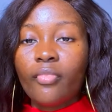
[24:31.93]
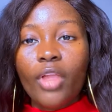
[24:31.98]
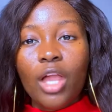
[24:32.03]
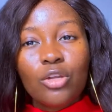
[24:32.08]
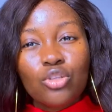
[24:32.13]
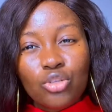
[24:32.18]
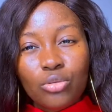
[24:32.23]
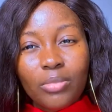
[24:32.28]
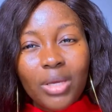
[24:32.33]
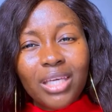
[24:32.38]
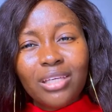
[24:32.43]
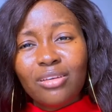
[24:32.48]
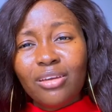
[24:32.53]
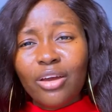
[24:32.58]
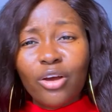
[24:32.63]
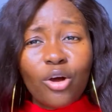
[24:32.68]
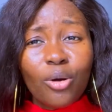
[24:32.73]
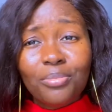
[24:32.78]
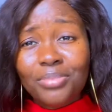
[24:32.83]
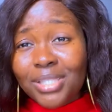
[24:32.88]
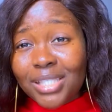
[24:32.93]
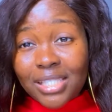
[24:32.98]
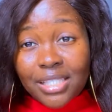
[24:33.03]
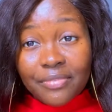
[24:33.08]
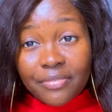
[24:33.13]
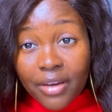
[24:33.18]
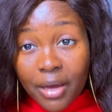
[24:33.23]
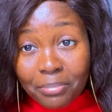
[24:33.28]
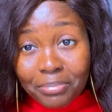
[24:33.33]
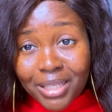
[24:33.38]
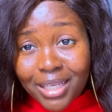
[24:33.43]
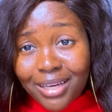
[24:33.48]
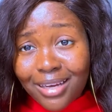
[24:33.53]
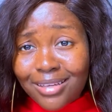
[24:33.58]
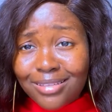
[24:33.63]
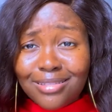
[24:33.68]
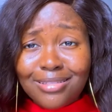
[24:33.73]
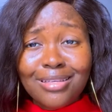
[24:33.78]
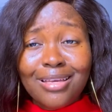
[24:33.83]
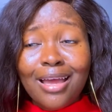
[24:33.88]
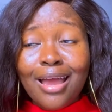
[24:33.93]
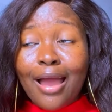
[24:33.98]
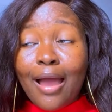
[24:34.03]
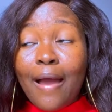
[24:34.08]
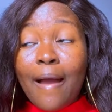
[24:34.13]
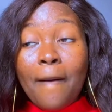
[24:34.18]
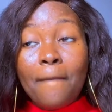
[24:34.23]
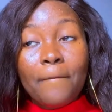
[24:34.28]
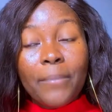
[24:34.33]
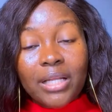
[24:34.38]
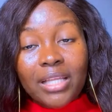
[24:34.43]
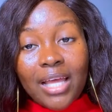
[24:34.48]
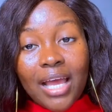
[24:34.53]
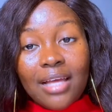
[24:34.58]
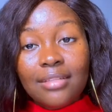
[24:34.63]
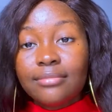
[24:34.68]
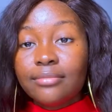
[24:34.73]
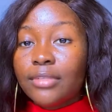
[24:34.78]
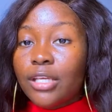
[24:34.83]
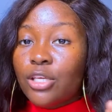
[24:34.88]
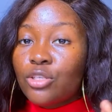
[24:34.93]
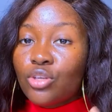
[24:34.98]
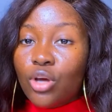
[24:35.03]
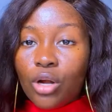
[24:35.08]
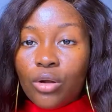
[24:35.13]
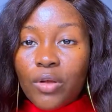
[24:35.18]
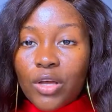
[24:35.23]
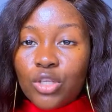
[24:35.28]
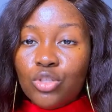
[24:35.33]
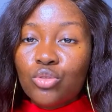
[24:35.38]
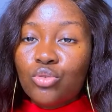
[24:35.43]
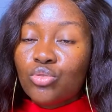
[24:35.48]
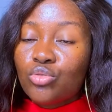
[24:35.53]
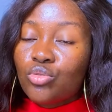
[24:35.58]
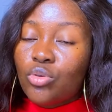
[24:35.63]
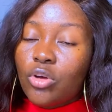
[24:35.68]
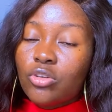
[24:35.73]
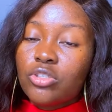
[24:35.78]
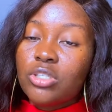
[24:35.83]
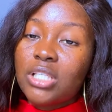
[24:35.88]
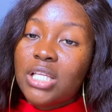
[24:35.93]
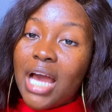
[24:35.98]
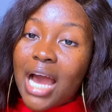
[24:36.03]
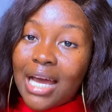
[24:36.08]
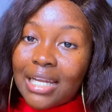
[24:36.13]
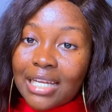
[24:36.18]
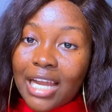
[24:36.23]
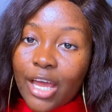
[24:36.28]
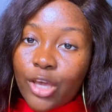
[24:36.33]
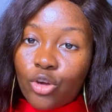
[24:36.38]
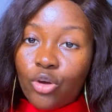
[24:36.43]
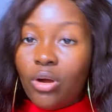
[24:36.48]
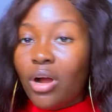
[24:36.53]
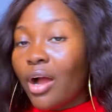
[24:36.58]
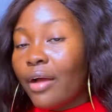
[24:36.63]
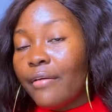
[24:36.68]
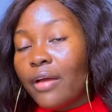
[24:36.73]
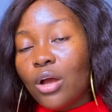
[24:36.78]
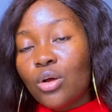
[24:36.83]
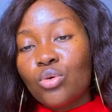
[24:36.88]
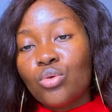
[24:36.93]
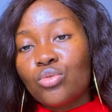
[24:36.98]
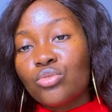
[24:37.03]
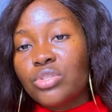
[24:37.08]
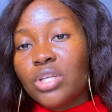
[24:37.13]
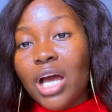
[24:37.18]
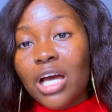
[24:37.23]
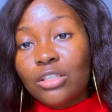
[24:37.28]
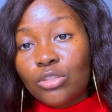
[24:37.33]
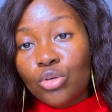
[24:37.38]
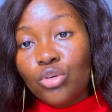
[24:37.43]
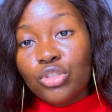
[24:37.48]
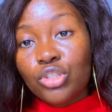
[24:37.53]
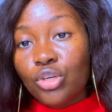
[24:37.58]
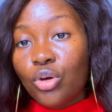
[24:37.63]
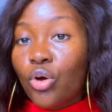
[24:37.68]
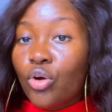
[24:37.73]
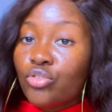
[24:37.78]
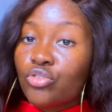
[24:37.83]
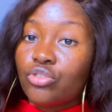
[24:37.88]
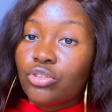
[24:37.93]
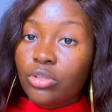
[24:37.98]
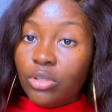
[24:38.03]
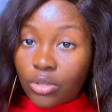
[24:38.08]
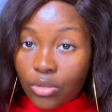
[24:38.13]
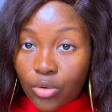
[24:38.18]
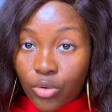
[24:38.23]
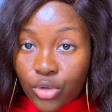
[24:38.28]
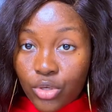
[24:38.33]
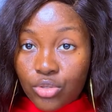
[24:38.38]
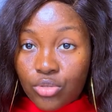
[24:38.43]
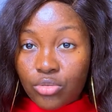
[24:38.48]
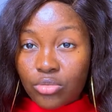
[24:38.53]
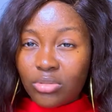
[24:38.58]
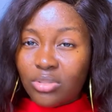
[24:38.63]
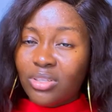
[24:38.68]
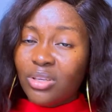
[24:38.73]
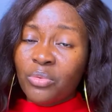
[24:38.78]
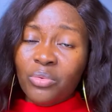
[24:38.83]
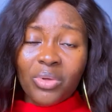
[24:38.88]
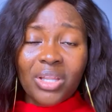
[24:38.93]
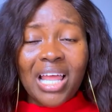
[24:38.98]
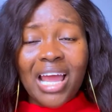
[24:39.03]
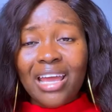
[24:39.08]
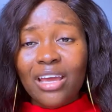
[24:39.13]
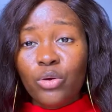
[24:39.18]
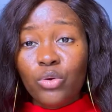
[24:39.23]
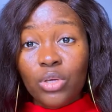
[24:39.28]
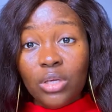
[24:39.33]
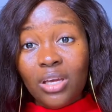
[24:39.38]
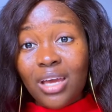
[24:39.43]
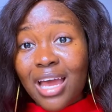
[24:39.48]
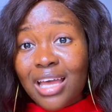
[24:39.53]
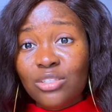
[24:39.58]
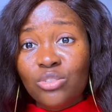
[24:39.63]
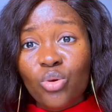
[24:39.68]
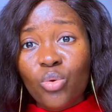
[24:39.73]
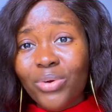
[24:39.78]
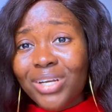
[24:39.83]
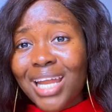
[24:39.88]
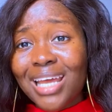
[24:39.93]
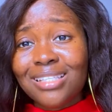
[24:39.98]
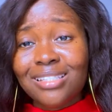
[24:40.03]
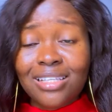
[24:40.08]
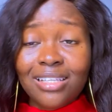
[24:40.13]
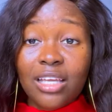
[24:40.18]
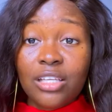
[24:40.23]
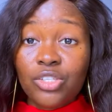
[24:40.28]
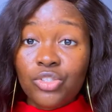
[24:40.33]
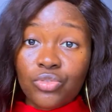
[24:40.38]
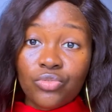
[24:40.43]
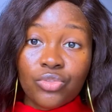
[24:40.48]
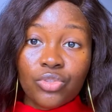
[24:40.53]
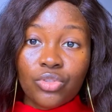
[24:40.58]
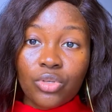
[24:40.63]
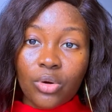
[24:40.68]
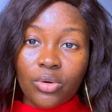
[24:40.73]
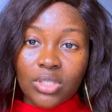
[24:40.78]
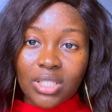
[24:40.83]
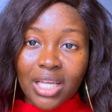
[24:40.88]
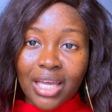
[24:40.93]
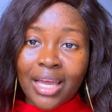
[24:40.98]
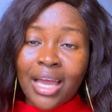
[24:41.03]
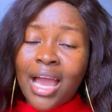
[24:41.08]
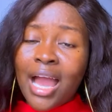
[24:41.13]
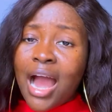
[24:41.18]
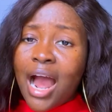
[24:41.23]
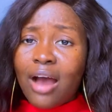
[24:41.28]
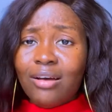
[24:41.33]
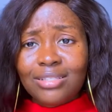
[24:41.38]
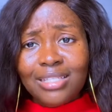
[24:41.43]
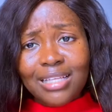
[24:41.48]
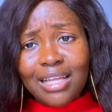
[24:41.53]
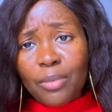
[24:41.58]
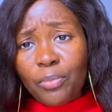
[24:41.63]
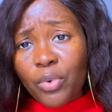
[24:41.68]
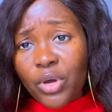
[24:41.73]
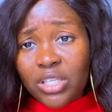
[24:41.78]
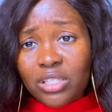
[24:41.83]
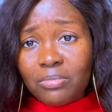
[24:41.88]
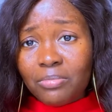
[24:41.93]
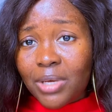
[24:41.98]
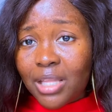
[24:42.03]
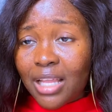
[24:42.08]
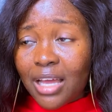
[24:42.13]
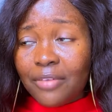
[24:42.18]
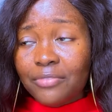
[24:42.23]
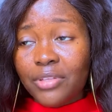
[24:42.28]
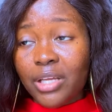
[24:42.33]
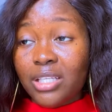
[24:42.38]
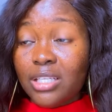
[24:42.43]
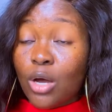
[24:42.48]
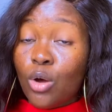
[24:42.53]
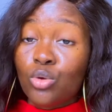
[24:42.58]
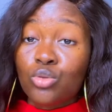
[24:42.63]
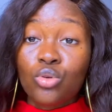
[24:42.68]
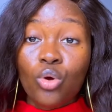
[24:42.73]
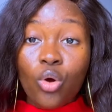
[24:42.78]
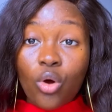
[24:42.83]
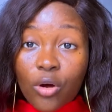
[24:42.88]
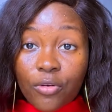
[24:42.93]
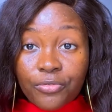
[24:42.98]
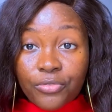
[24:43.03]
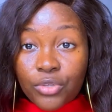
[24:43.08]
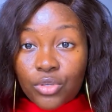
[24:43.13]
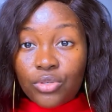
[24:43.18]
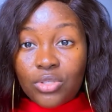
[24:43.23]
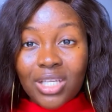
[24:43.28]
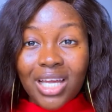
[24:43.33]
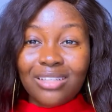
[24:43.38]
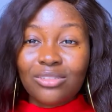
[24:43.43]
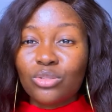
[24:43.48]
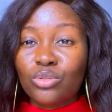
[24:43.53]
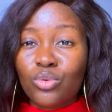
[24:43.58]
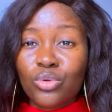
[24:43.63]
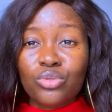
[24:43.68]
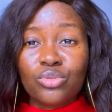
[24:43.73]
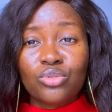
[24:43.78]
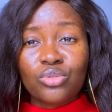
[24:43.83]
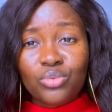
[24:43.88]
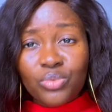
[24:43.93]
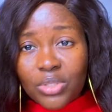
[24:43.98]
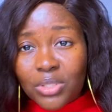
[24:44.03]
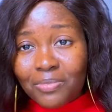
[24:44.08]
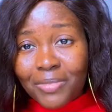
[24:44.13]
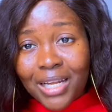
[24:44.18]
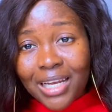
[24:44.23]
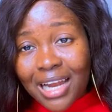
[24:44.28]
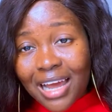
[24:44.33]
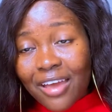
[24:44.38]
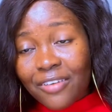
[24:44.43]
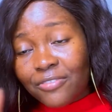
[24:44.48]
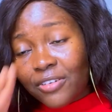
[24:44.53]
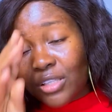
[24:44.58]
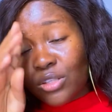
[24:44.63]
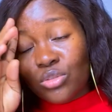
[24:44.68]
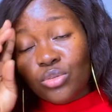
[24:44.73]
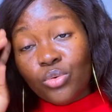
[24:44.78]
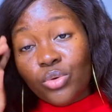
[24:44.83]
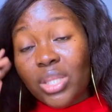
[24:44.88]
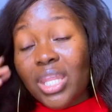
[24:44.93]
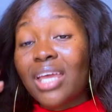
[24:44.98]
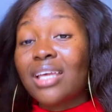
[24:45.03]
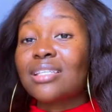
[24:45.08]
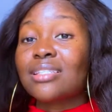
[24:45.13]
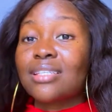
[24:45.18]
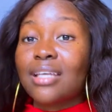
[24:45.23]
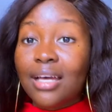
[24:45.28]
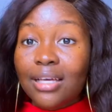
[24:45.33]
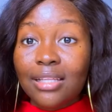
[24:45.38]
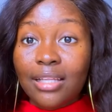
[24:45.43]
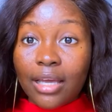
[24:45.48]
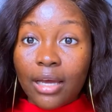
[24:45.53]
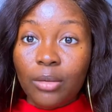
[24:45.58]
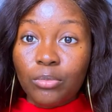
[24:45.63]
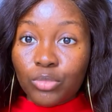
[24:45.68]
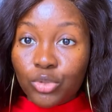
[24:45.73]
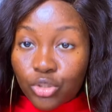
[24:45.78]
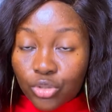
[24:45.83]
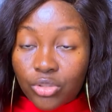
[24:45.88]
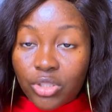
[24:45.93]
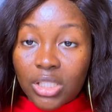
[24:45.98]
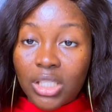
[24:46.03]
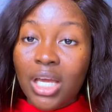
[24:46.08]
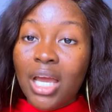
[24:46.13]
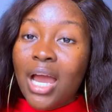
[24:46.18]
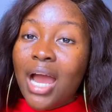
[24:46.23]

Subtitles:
to make you a competitive applicant, but then it's always good to actually align your career goals and know the country you're going to. Like you guys know, when I started this video, I was at that point in my life that I was so confused. I don't know what to do with my life. I don't know what exactly I'm doing.